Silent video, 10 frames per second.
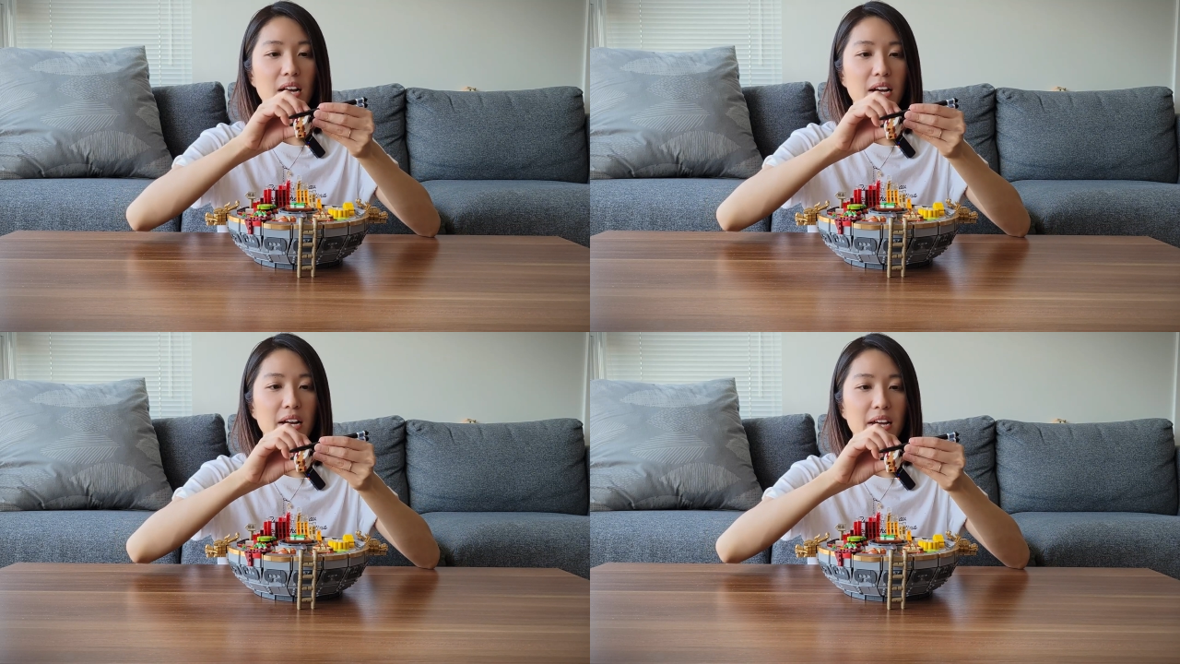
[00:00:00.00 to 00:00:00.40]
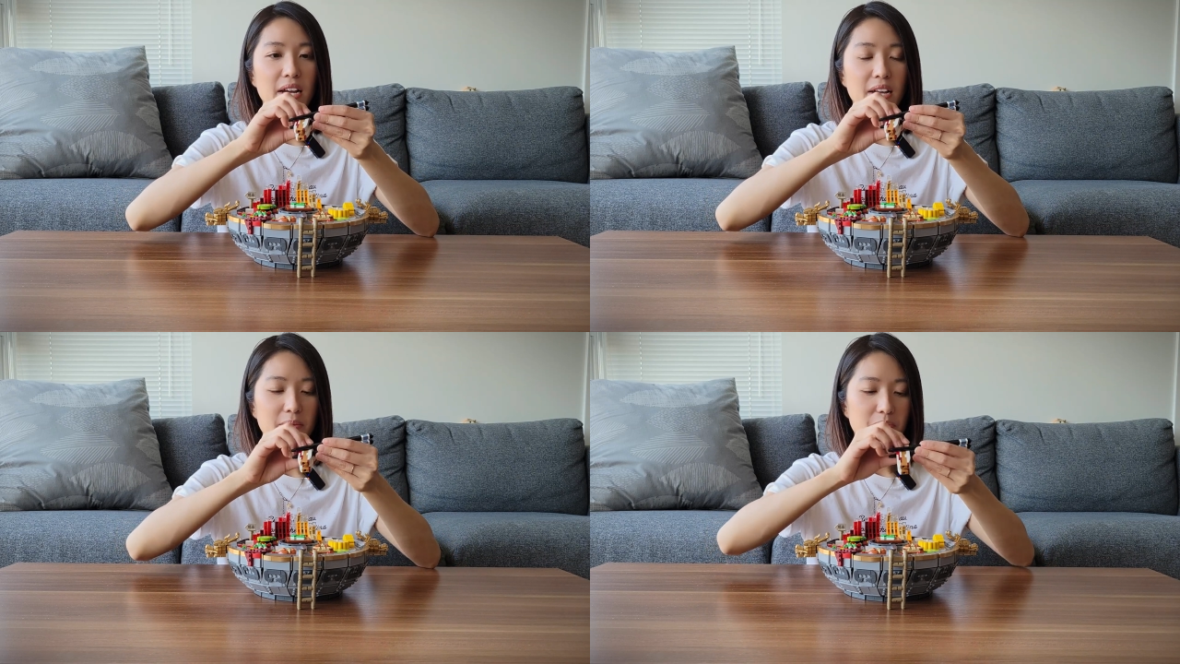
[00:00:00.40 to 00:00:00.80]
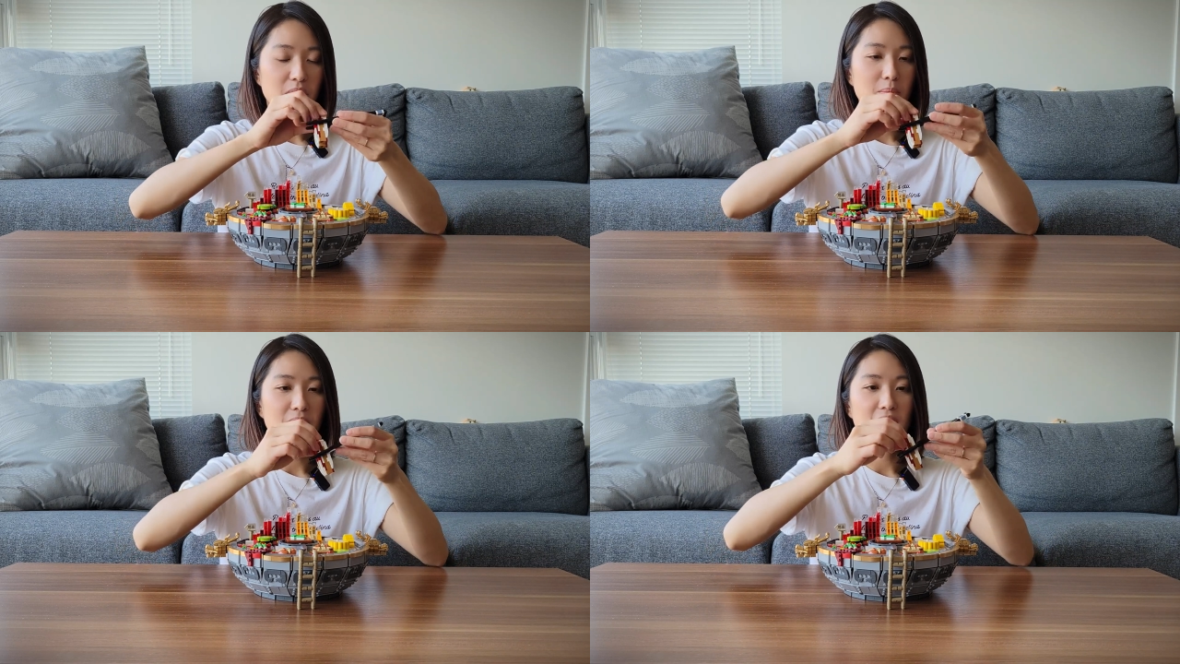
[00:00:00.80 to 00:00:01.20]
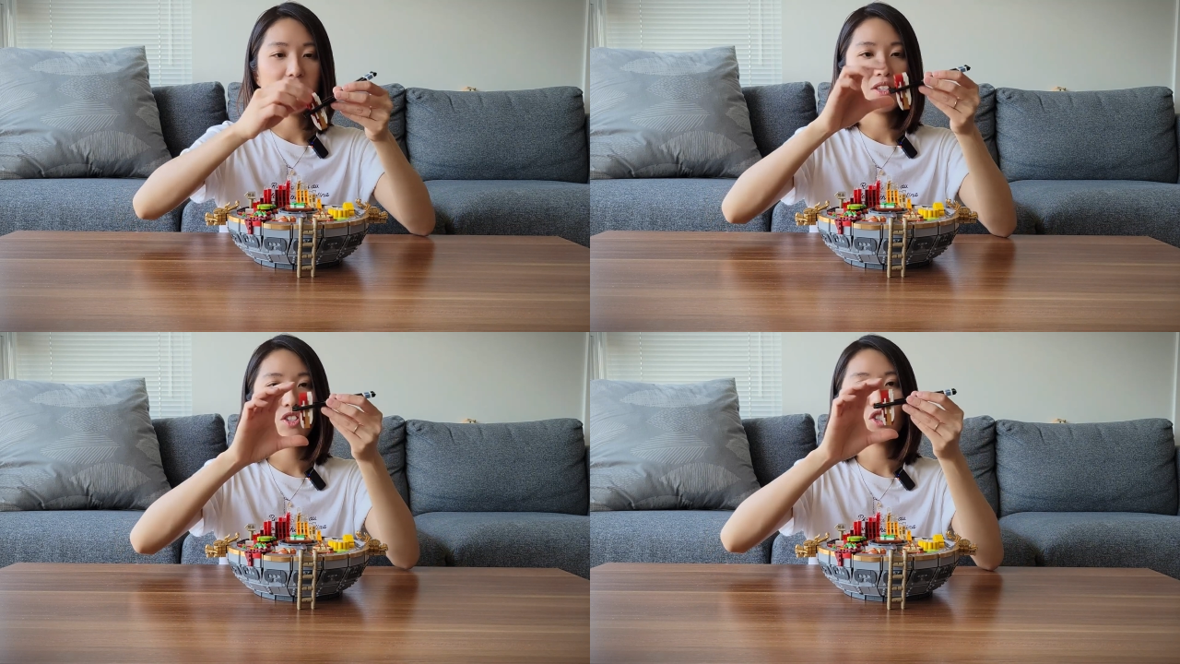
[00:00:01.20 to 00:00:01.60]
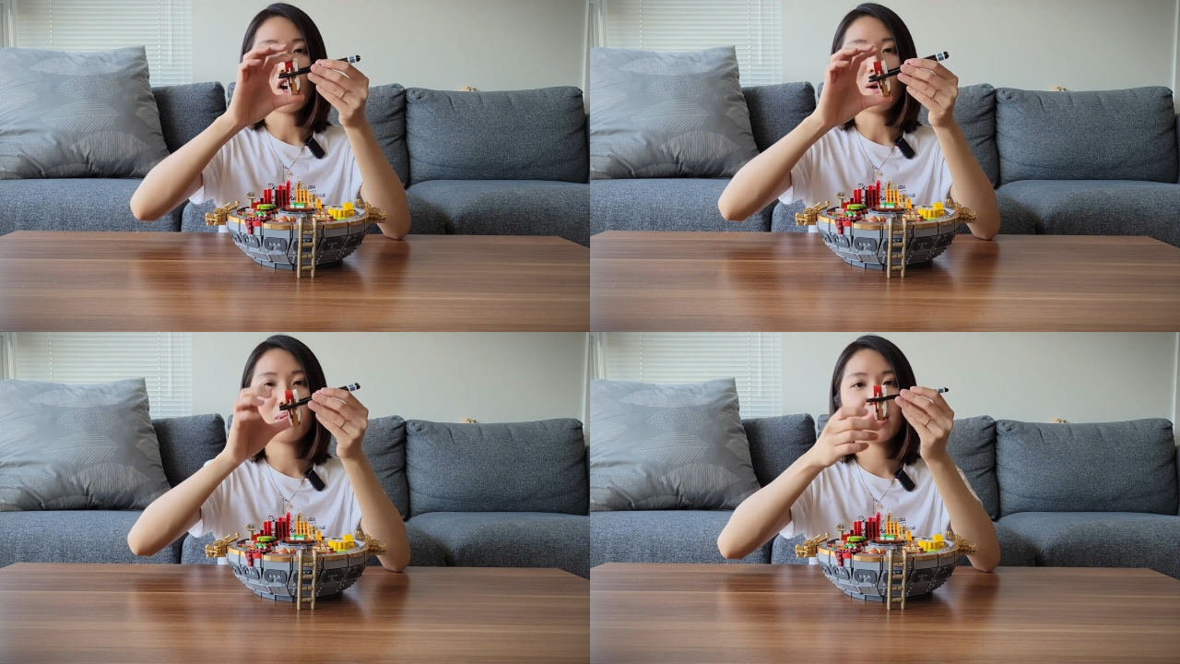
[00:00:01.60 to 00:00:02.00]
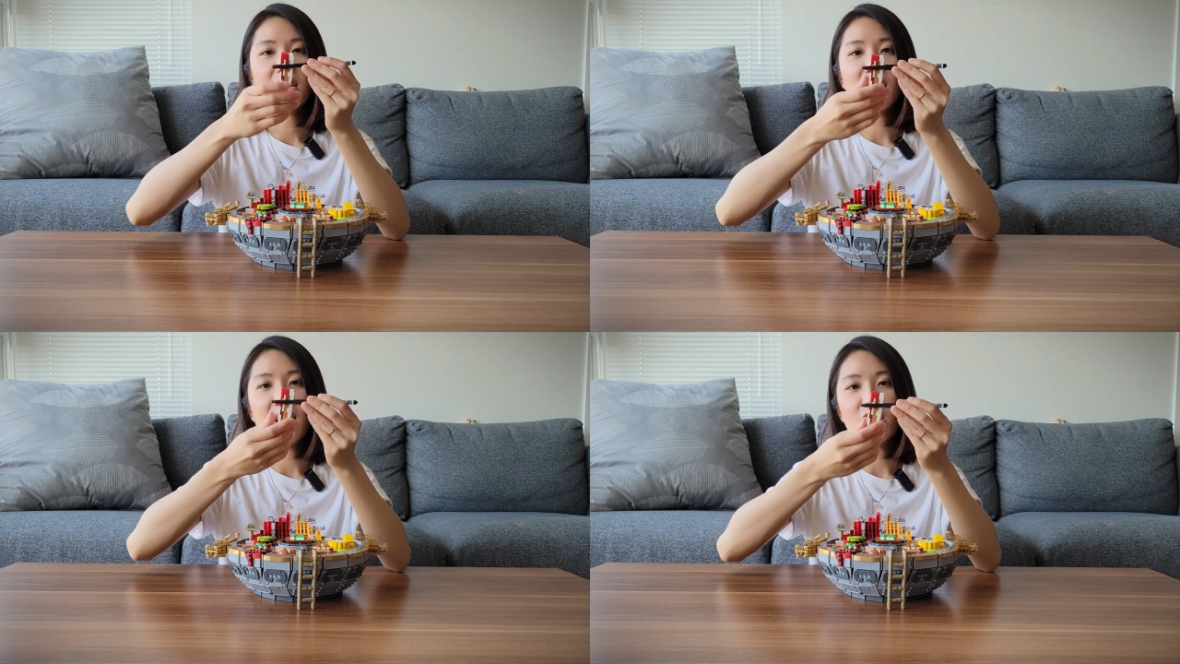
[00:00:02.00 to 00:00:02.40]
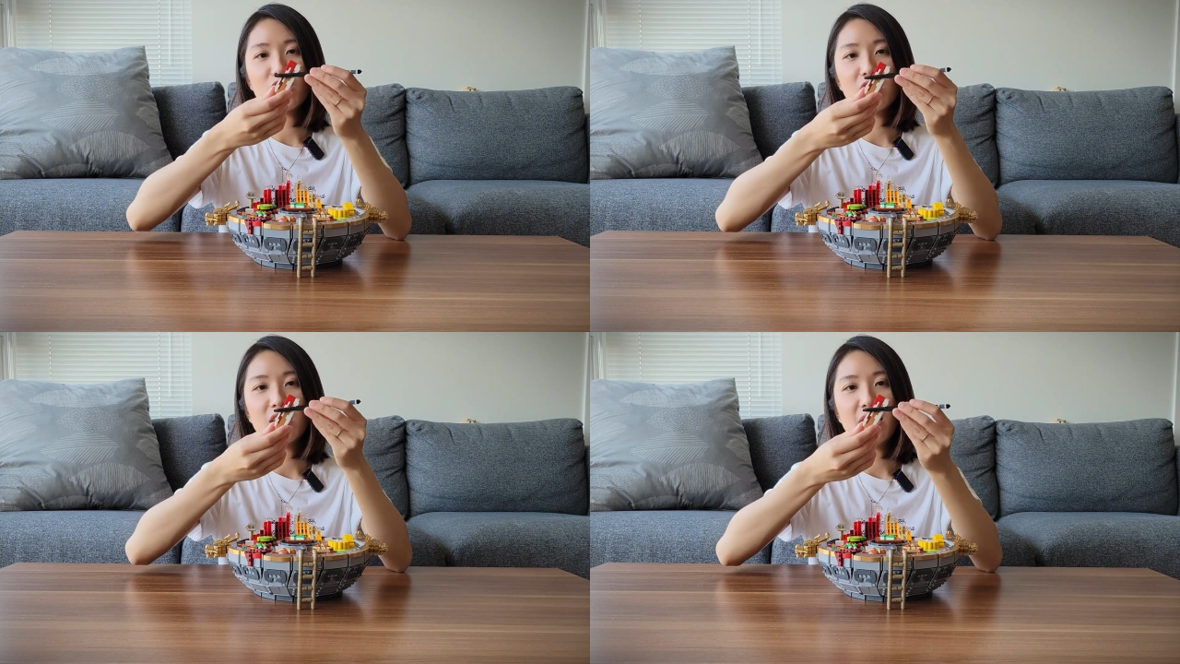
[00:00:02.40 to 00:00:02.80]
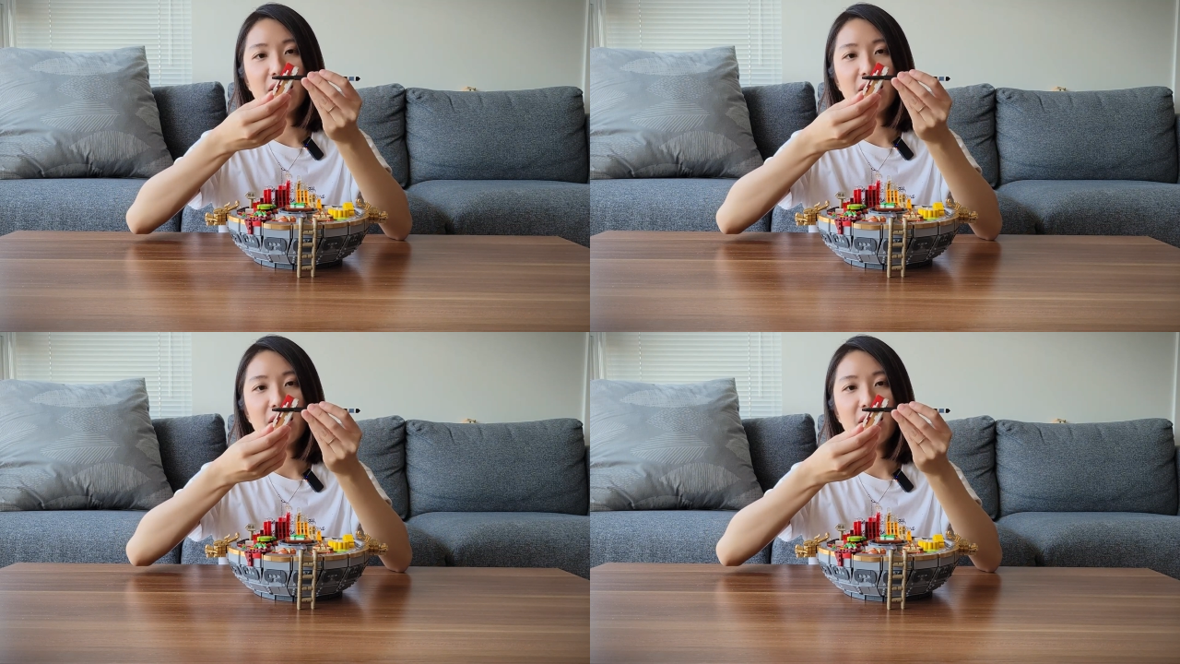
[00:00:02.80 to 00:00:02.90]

But this chopstick actually